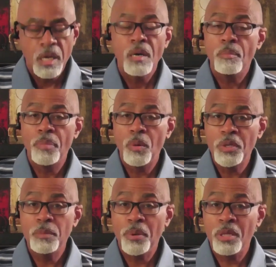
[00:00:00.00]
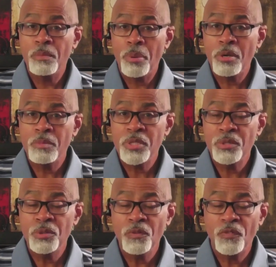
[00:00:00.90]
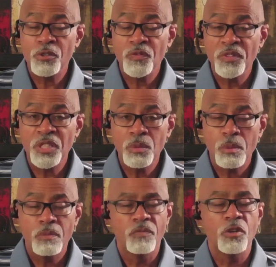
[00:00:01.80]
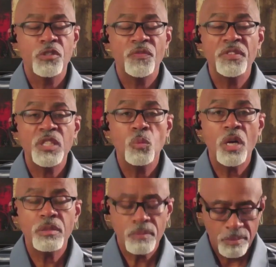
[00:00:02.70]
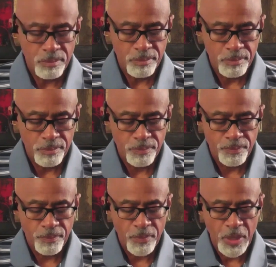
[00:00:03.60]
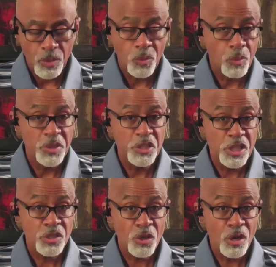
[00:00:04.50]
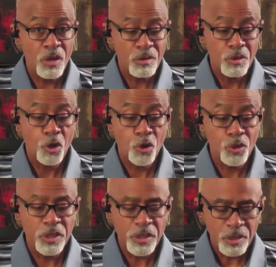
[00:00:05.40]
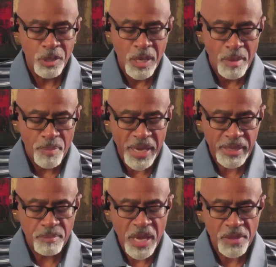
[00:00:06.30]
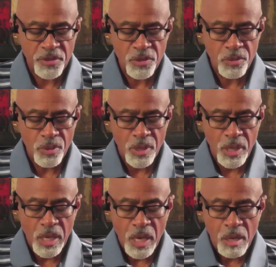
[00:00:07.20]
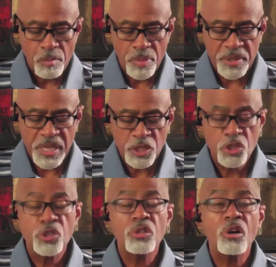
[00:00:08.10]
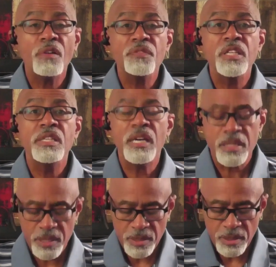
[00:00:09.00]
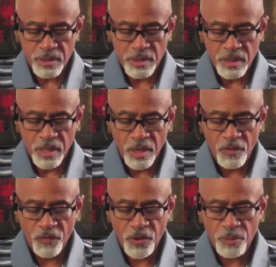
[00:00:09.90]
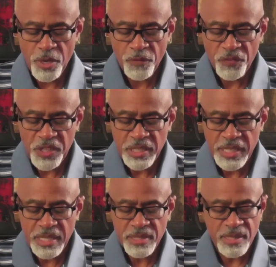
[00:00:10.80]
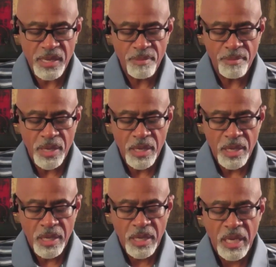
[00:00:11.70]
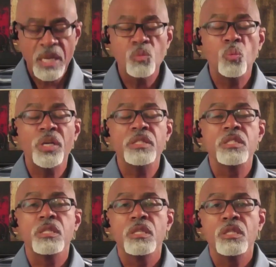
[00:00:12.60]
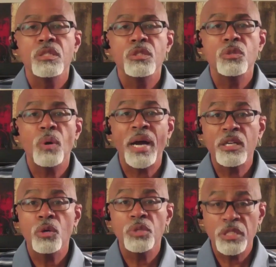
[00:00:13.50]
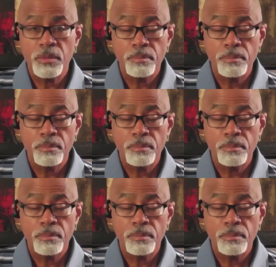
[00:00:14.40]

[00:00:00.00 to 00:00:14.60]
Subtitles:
But what did Paul and Barnabas do? Verse 51, we just saw earlier back in Matthew. But they shook off the dust from their feet against them and went to Iconium.